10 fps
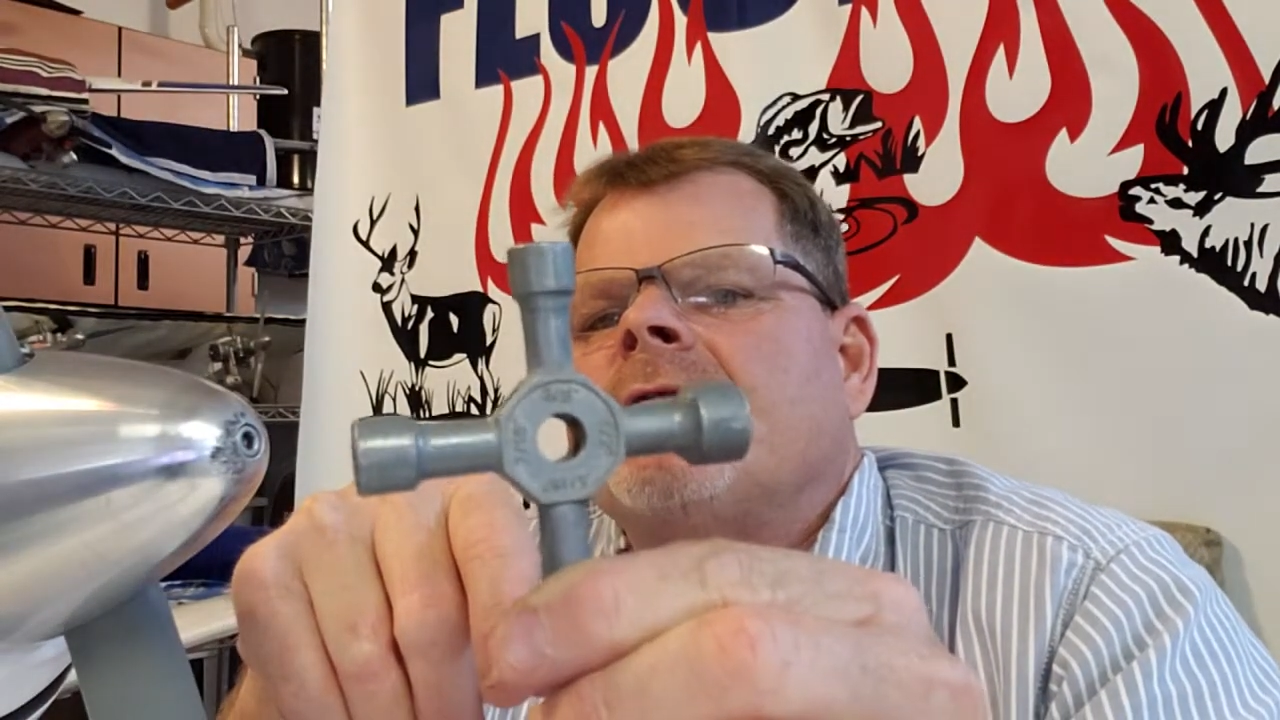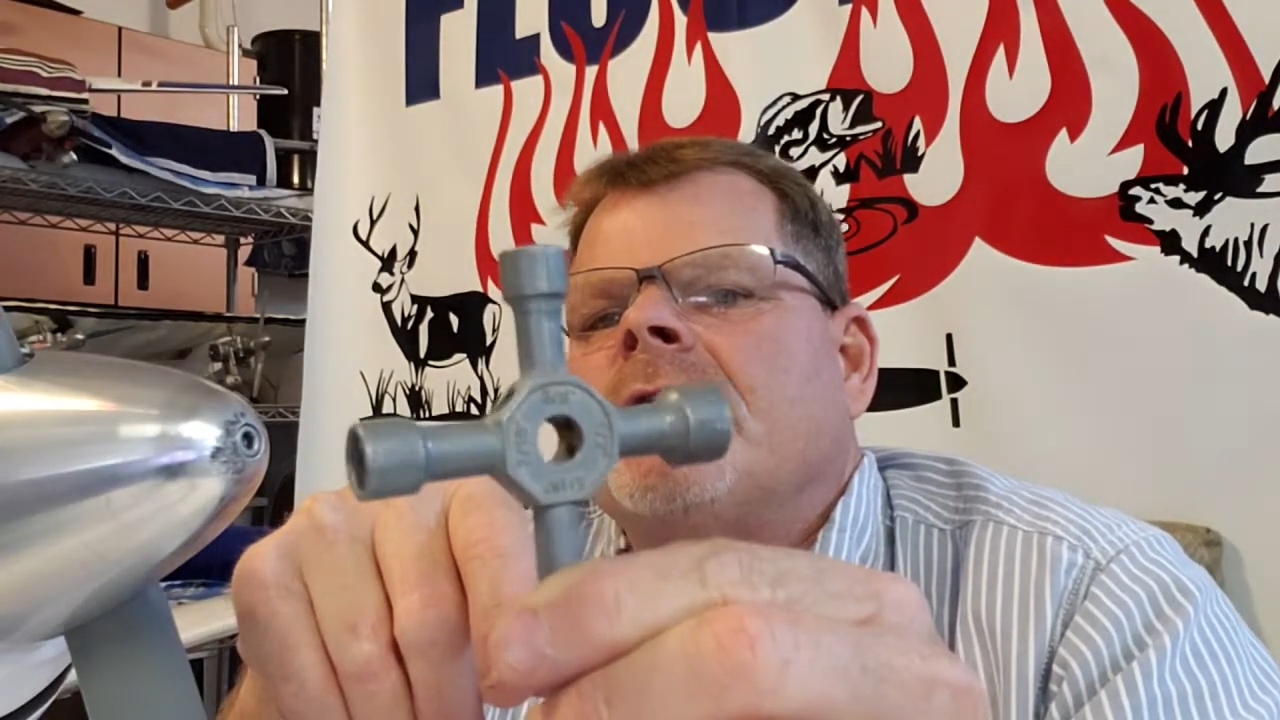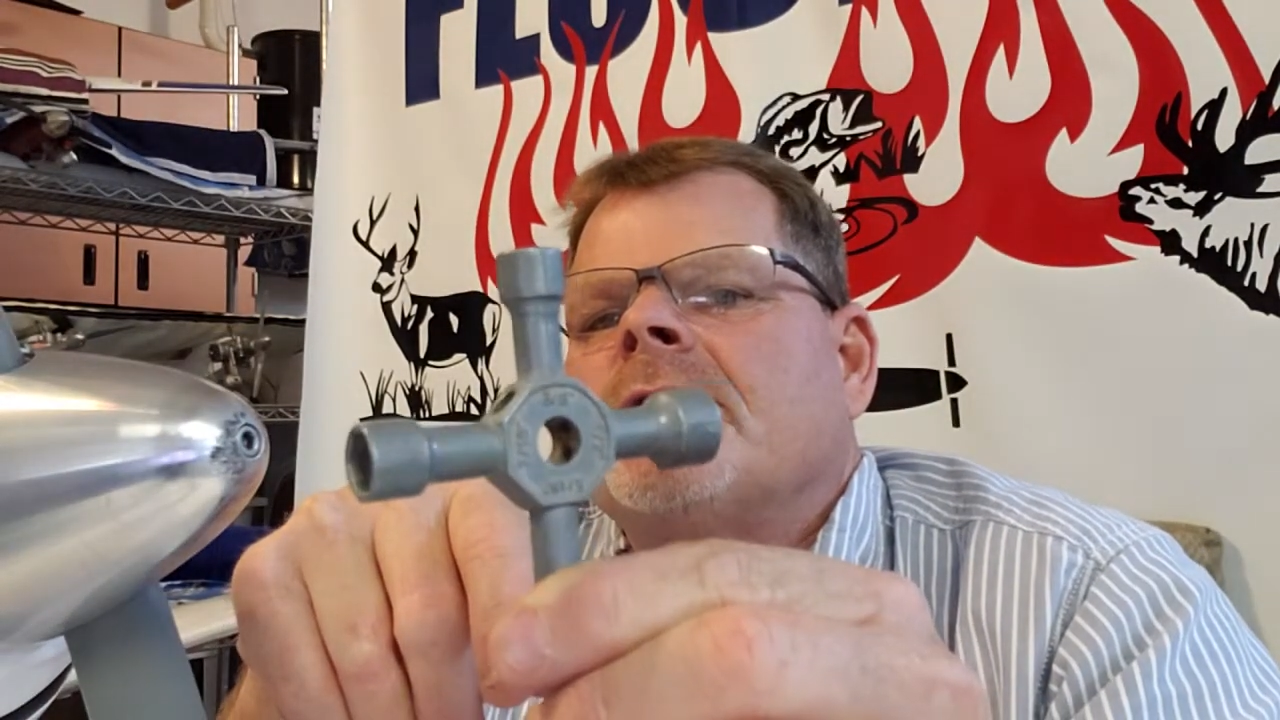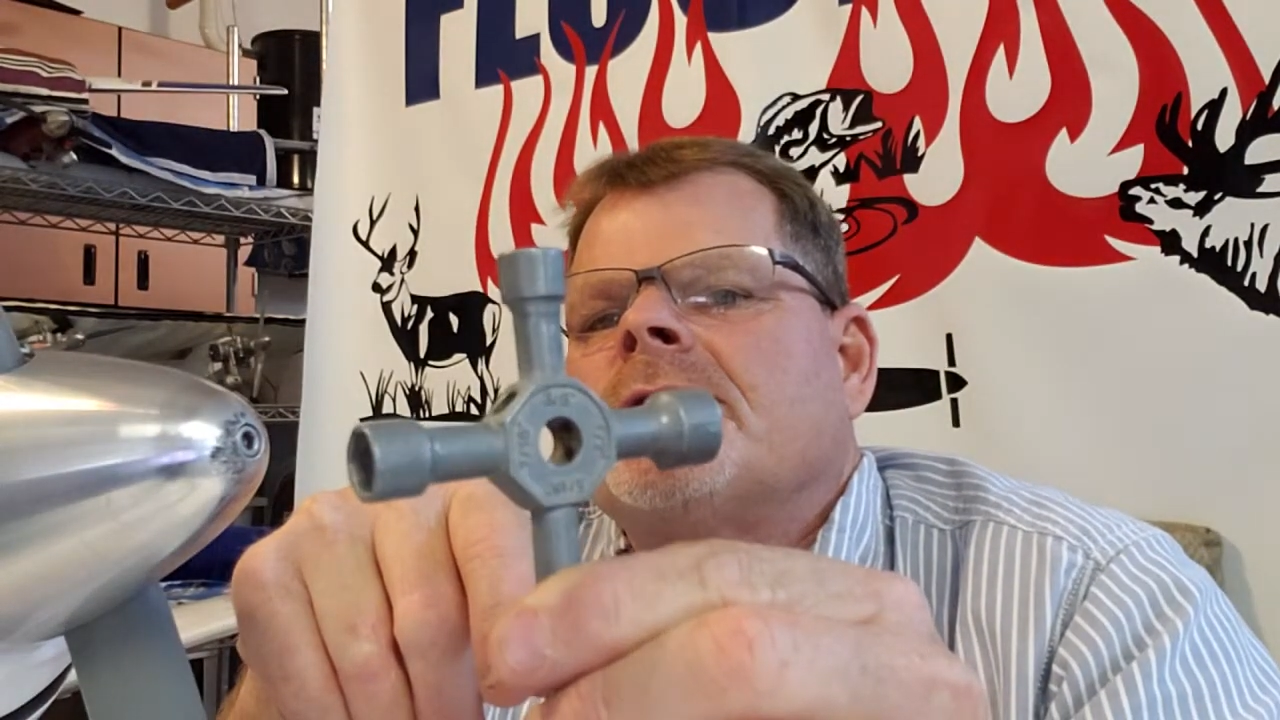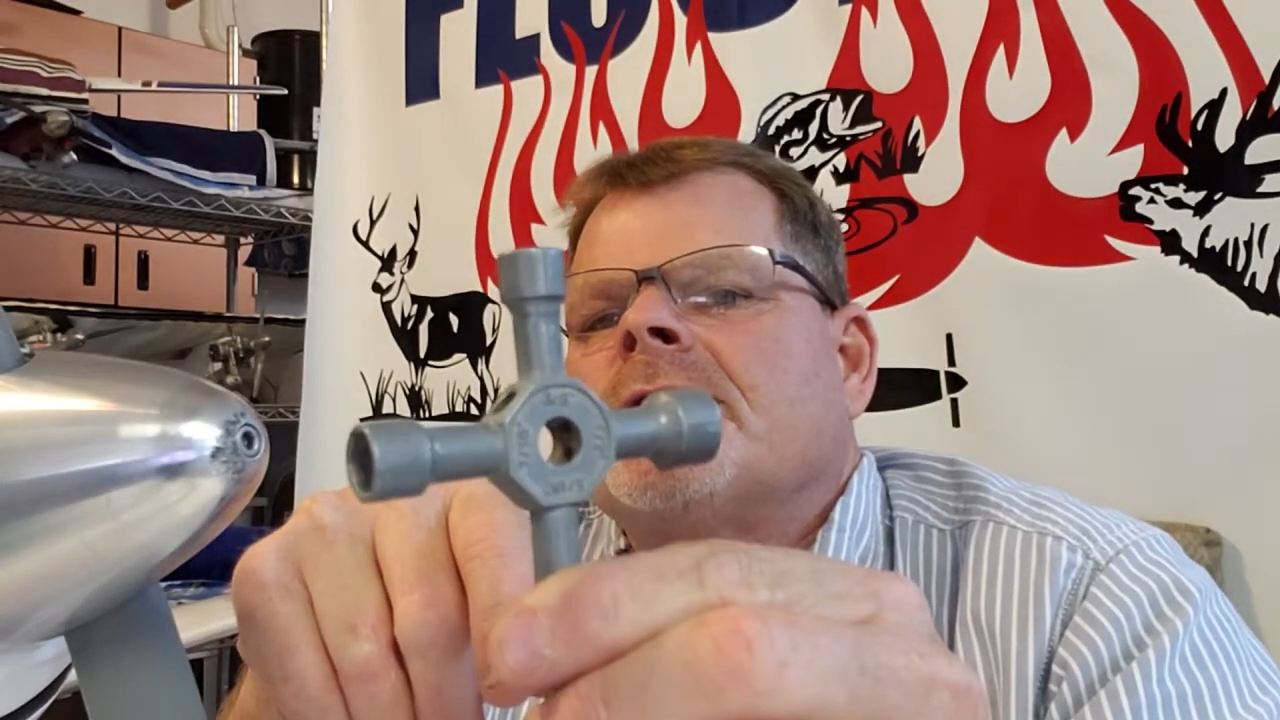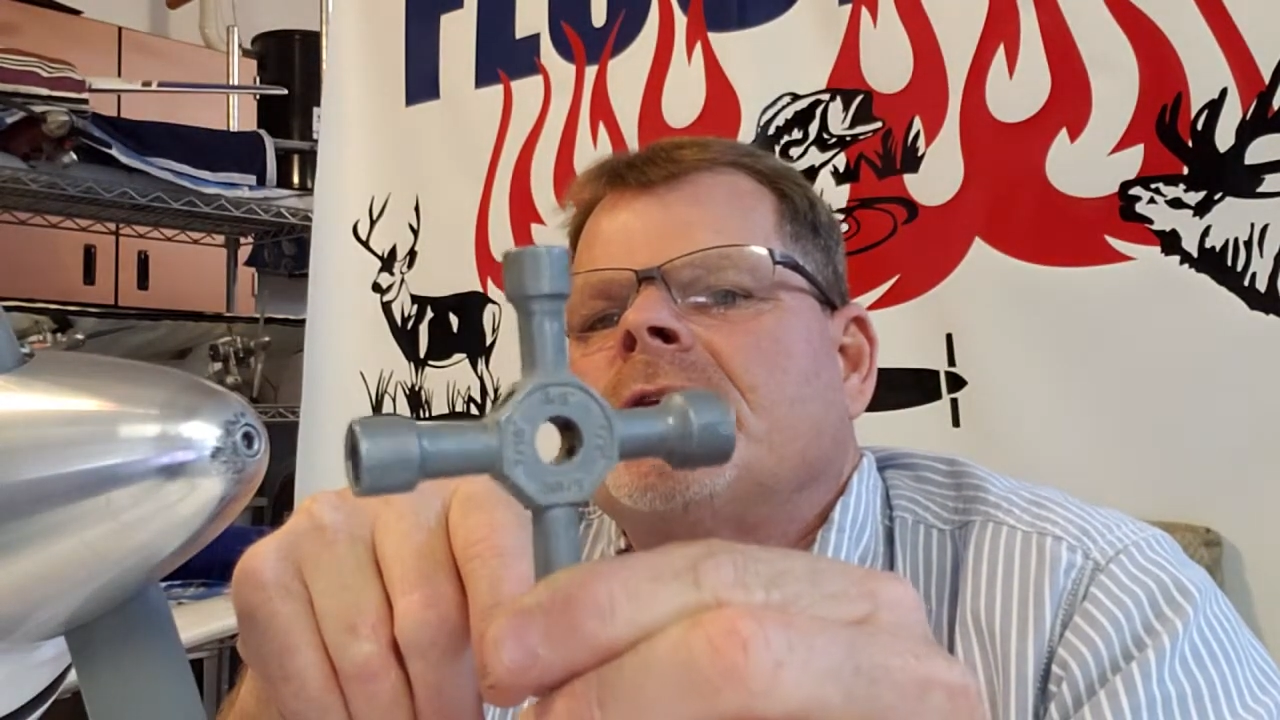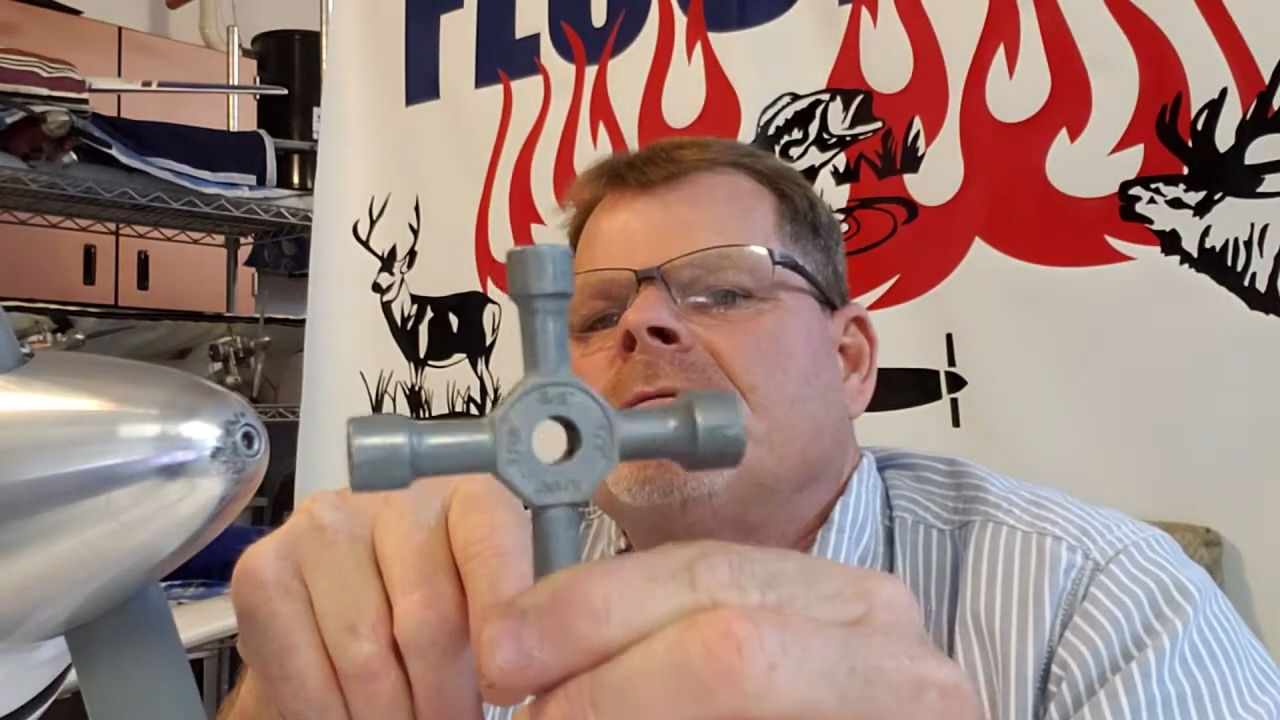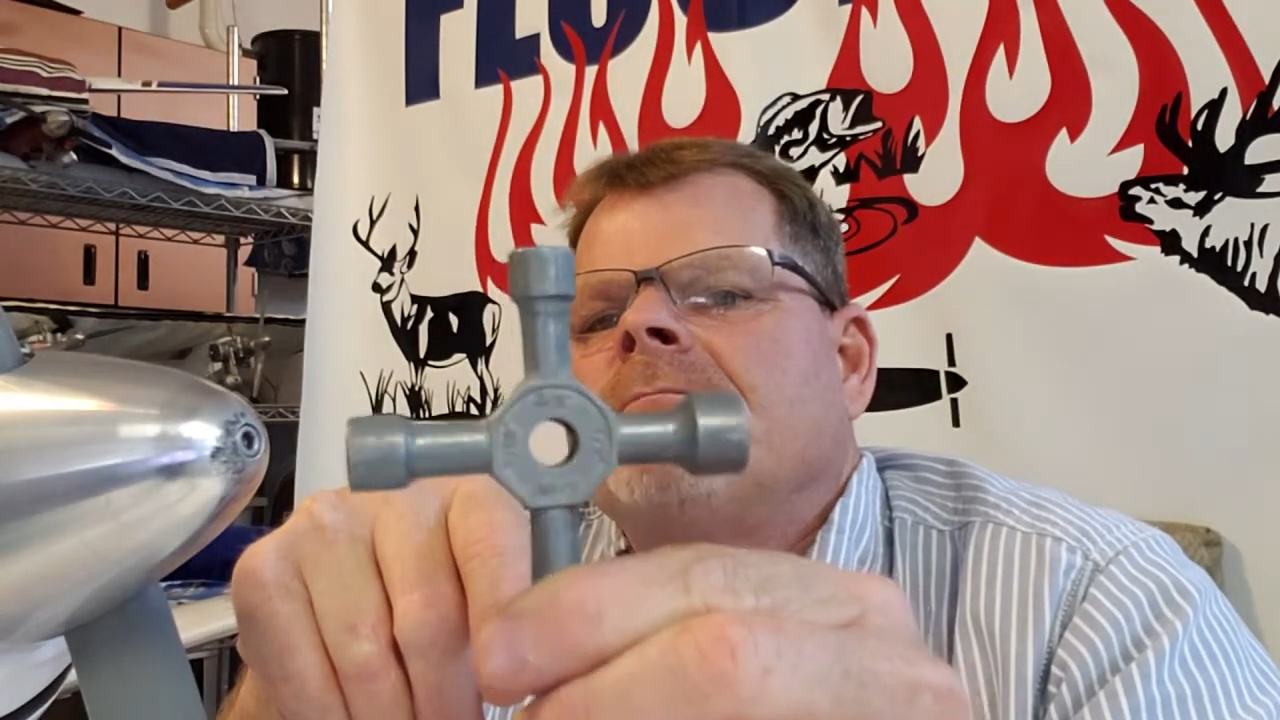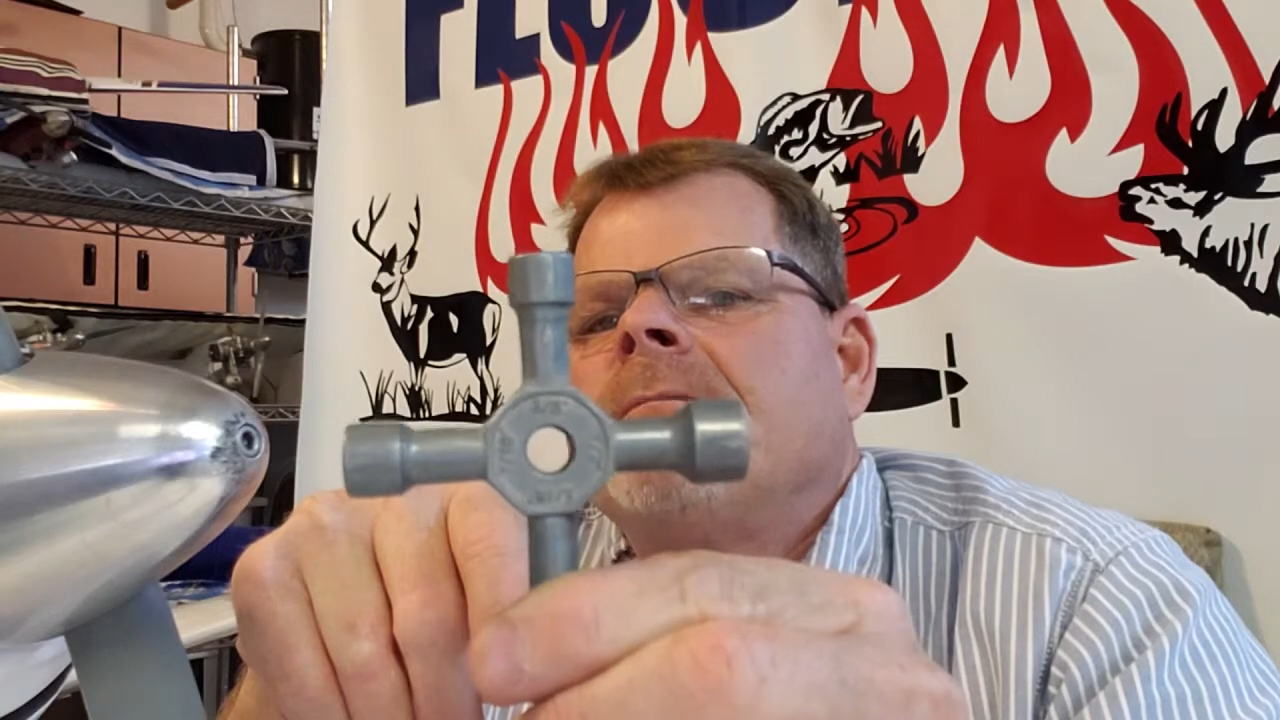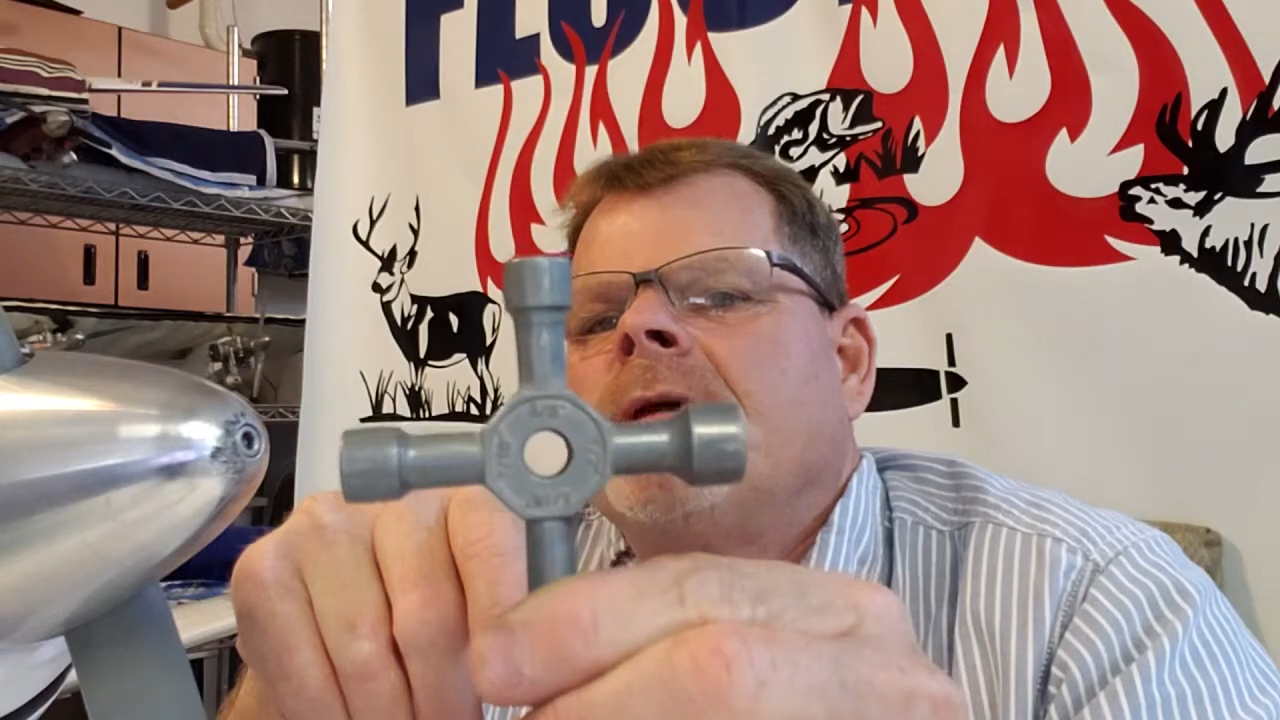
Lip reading: focusing.